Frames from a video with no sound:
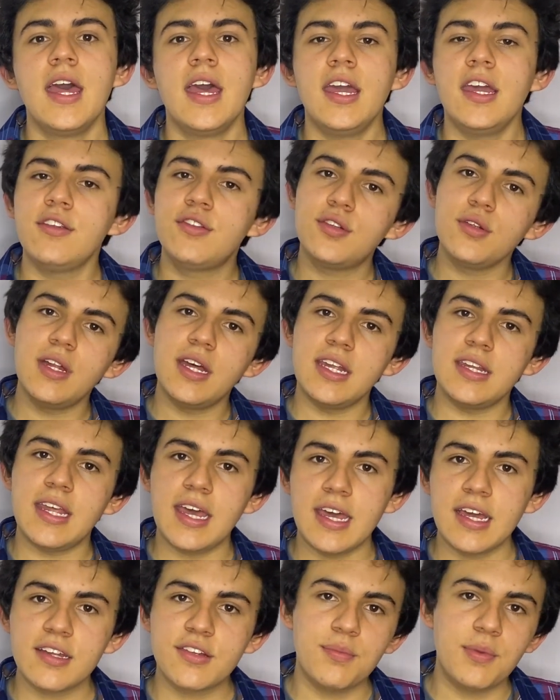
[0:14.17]
is to let
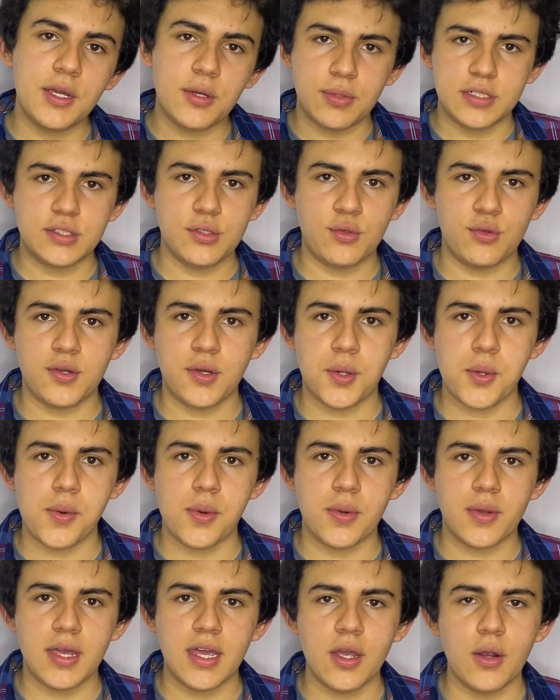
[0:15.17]
x be equal to 0,
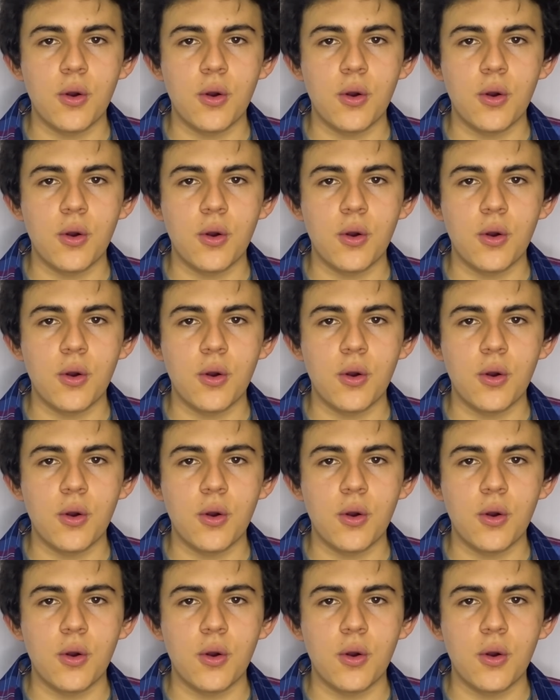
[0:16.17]
okay?